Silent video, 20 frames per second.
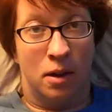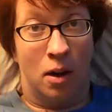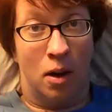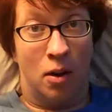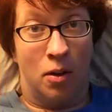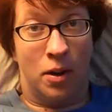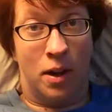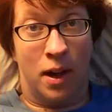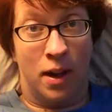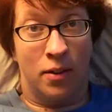
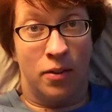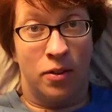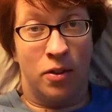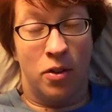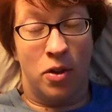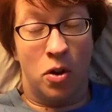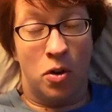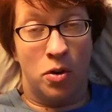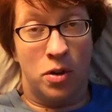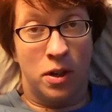Okay, so
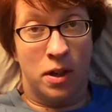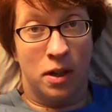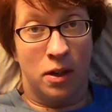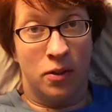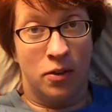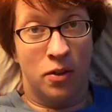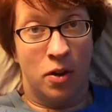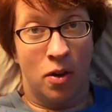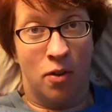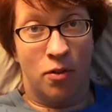the ordeal
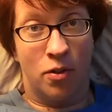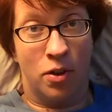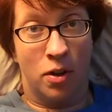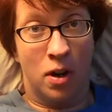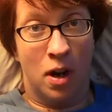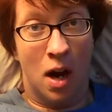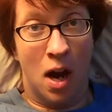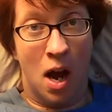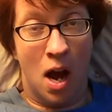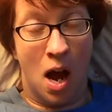is
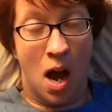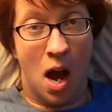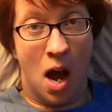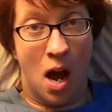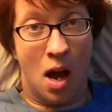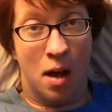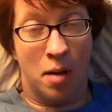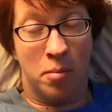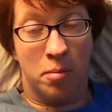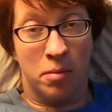over.
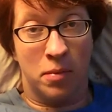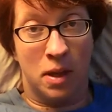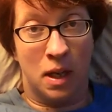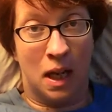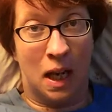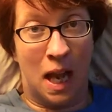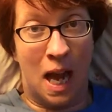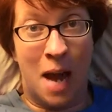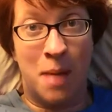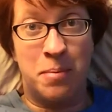I'm
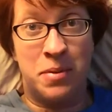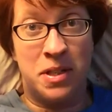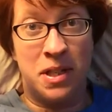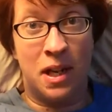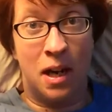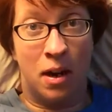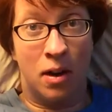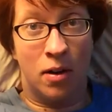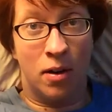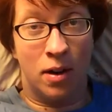collapsed
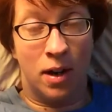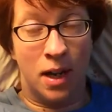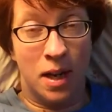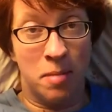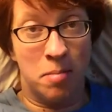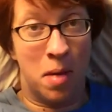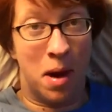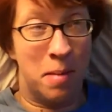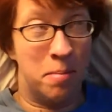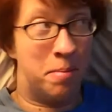here
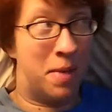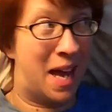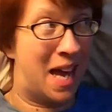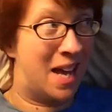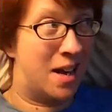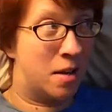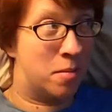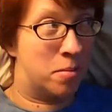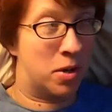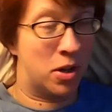in my
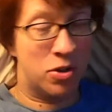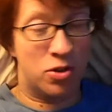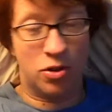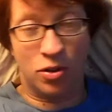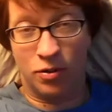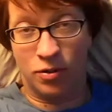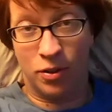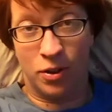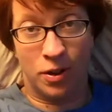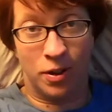bed. I'm not
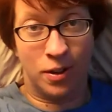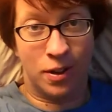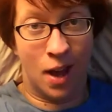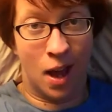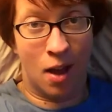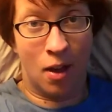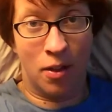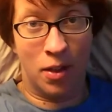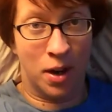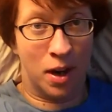sure if you can
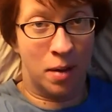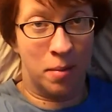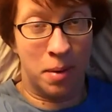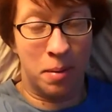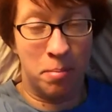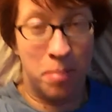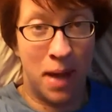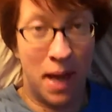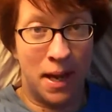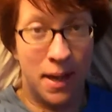tell, but I'm
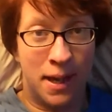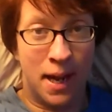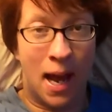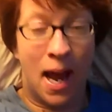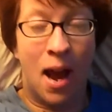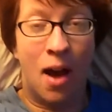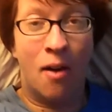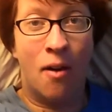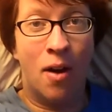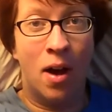in bed
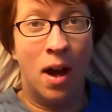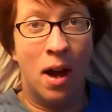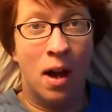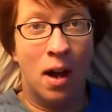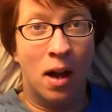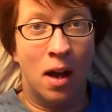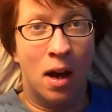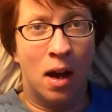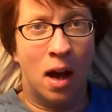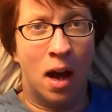now.
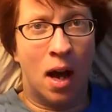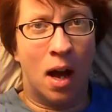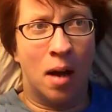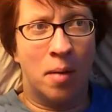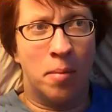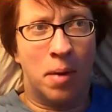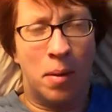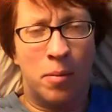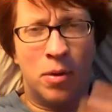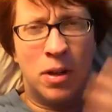
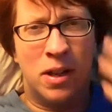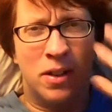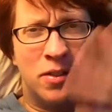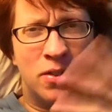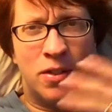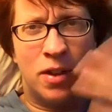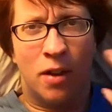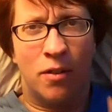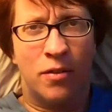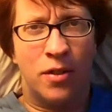Um, I'm really
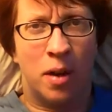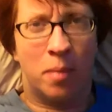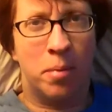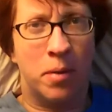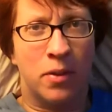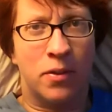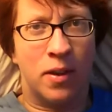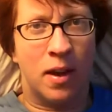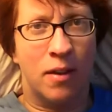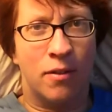stuffed up
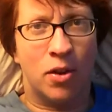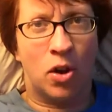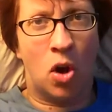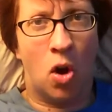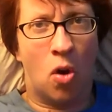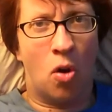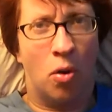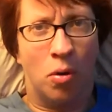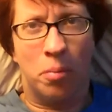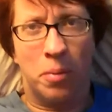because I have a
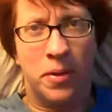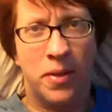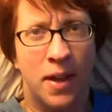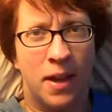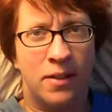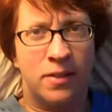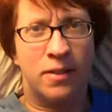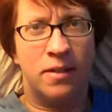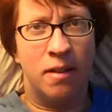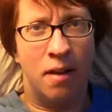cold, but
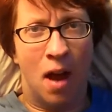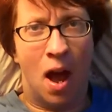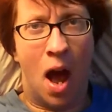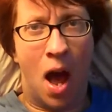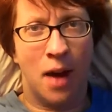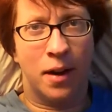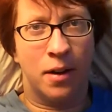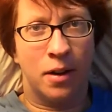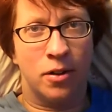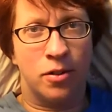that's
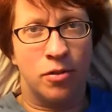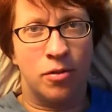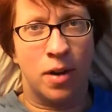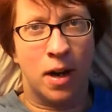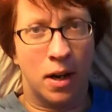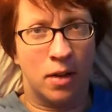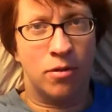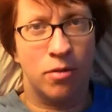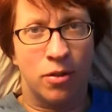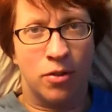not a
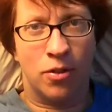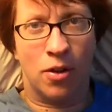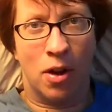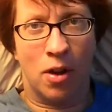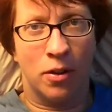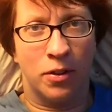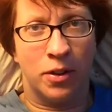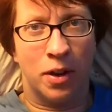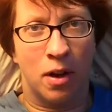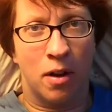direct
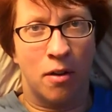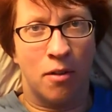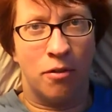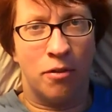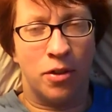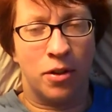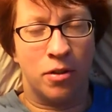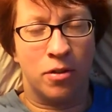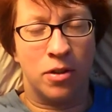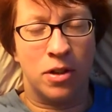result
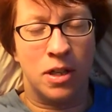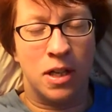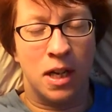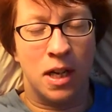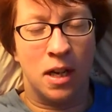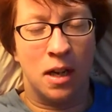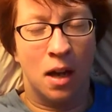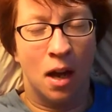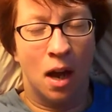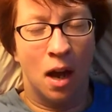of the
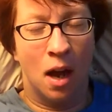critique.